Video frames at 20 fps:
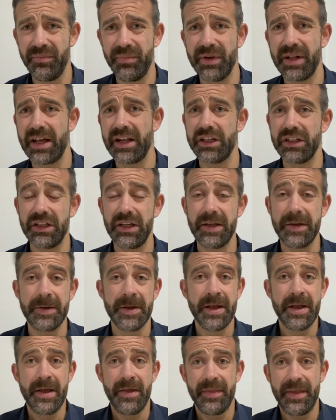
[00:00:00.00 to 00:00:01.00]
but actually
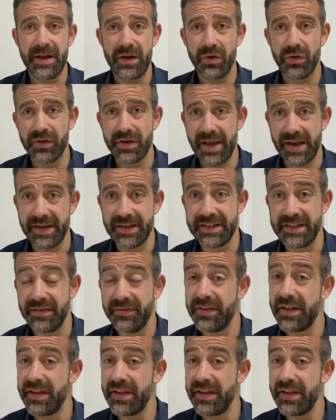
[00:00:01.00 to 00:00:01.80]
they're not negative.